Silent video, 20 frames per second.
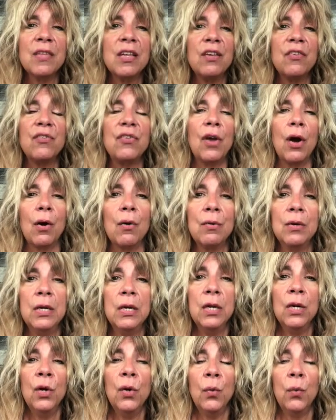So
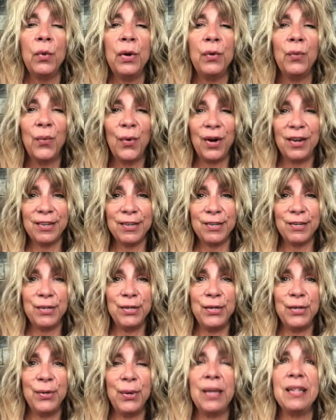we want
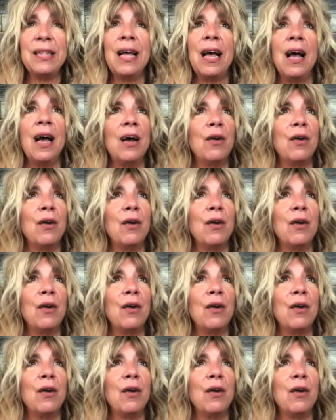to, and that